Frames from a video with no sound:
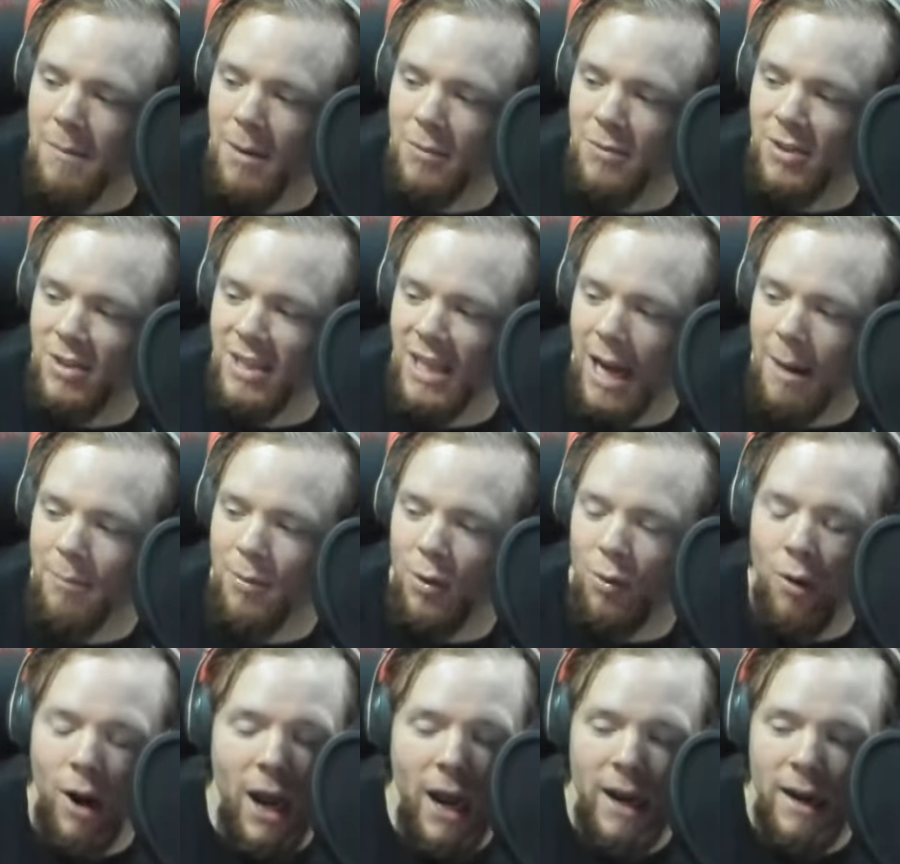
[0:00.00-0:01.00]
Stop the
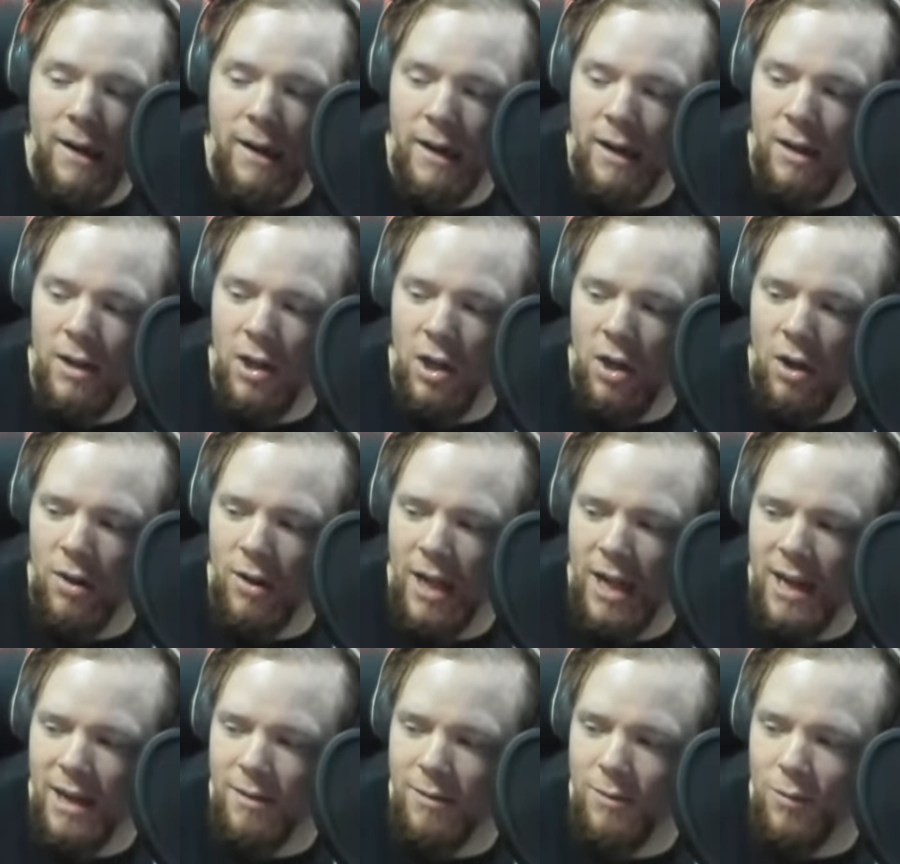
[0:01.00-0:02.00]
rioting and all
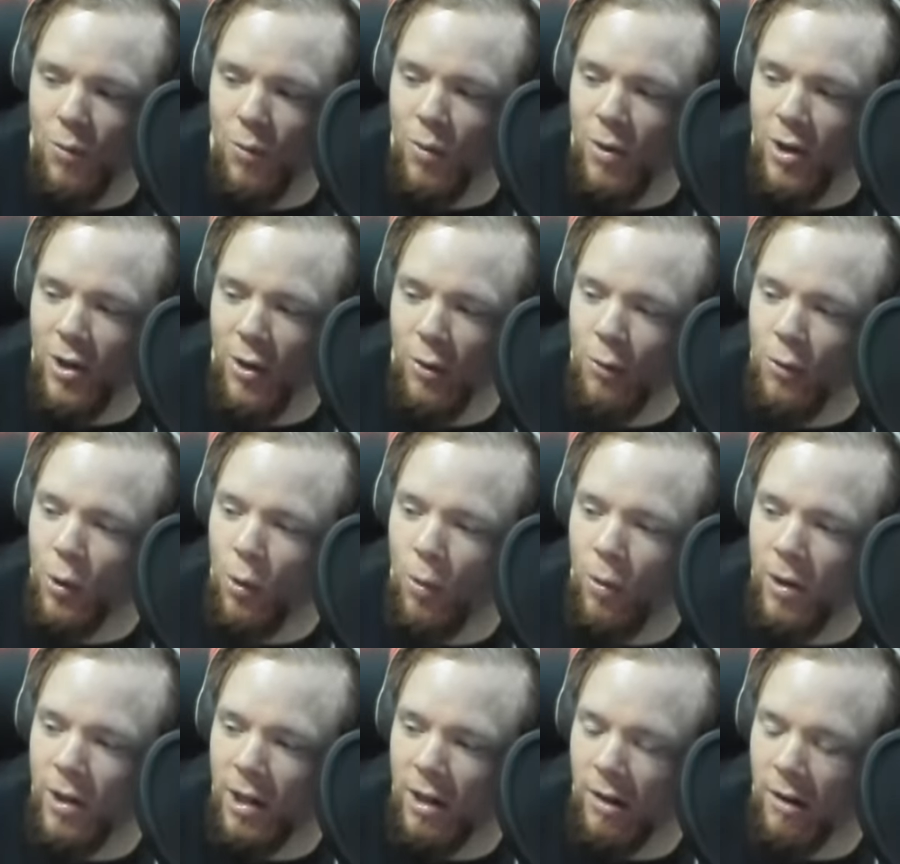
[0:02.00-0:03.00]
that. What are you
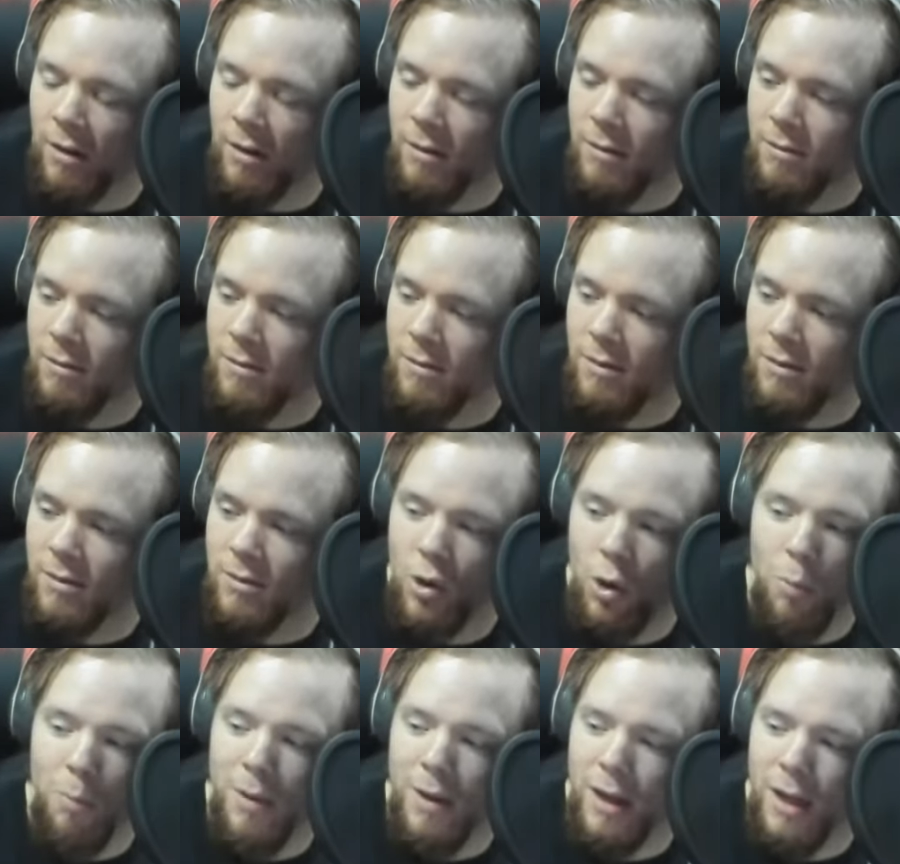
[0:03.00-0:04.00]
doing here?
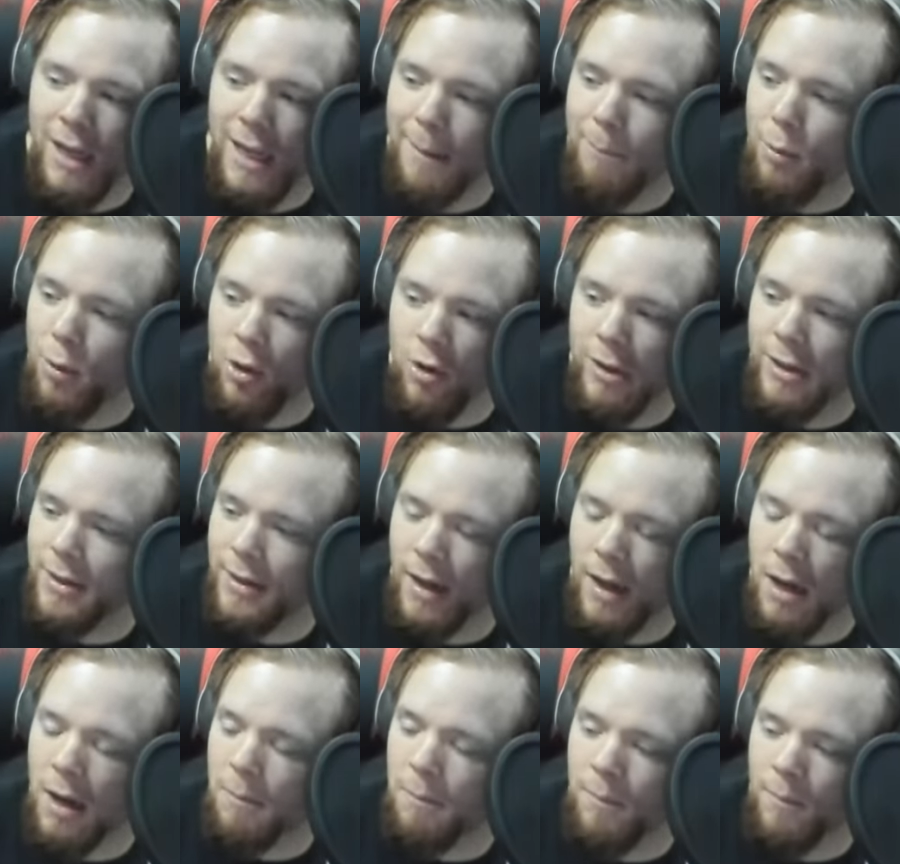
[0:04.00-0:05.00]
Don't be a hypocrite,
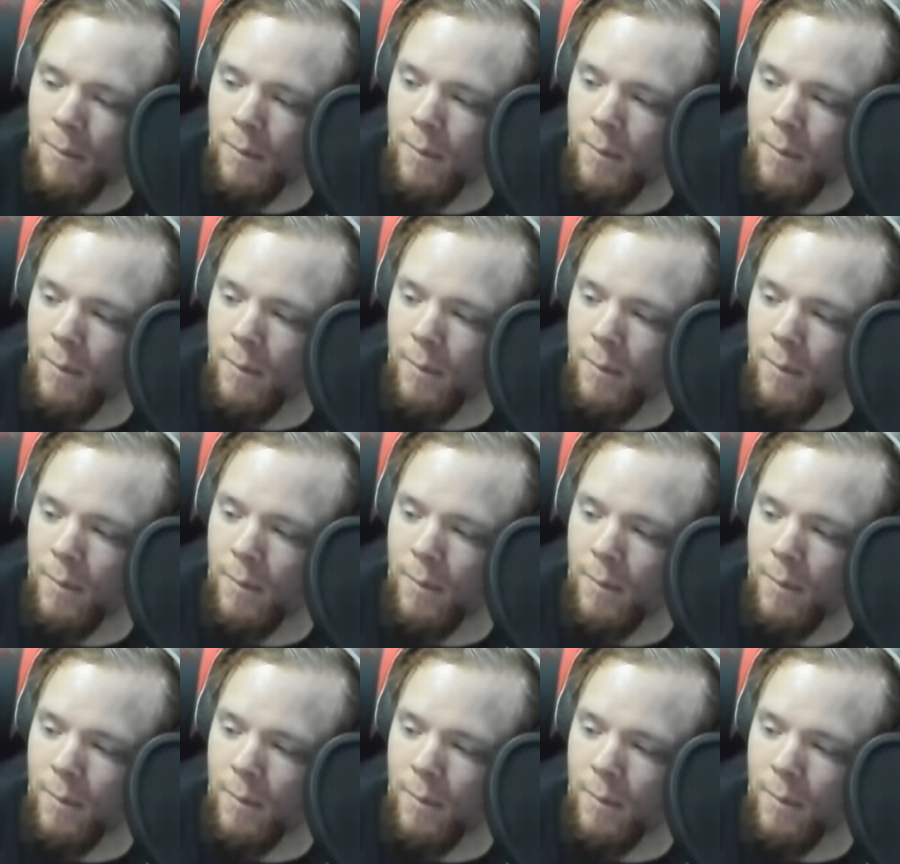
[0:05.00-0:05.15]
Tom.